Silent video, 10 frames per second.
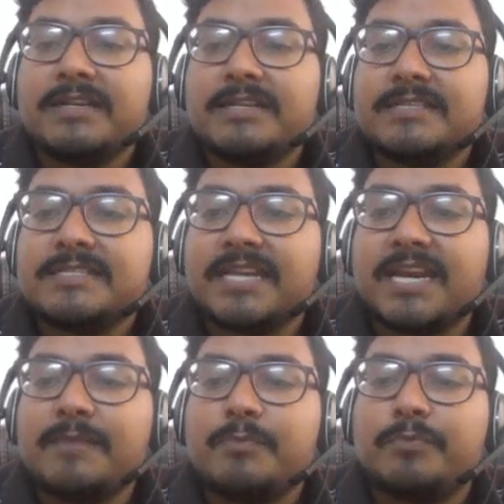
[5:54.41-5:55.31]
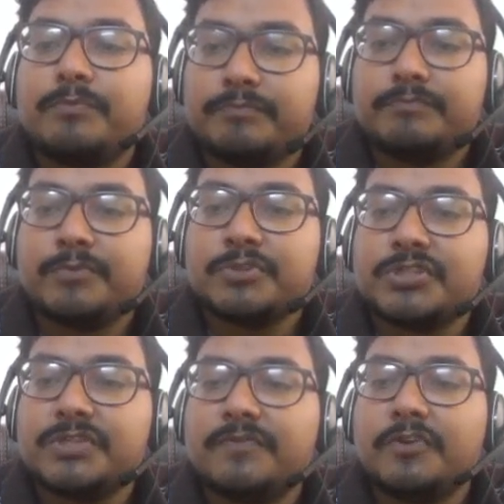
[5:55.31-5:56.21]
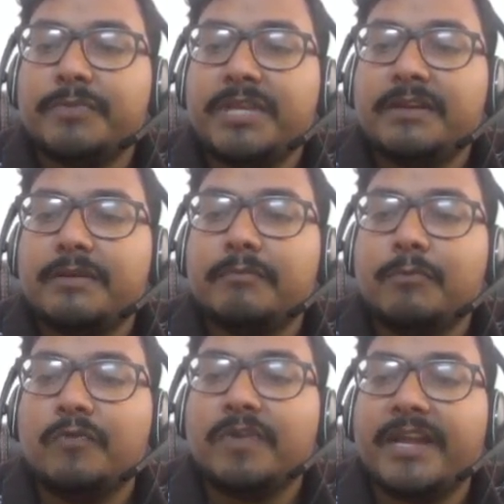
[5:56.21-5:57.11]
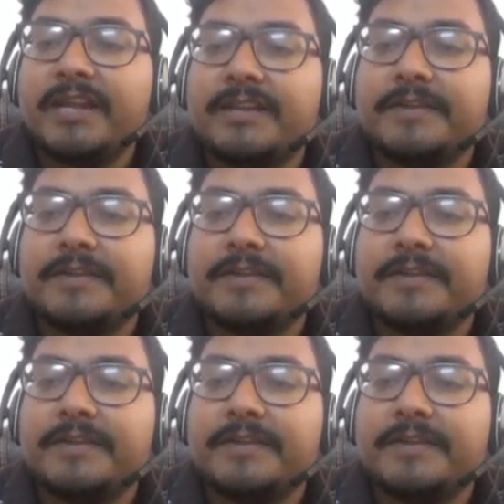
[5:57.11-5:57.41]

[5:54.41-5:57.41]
Second position would be move ahead.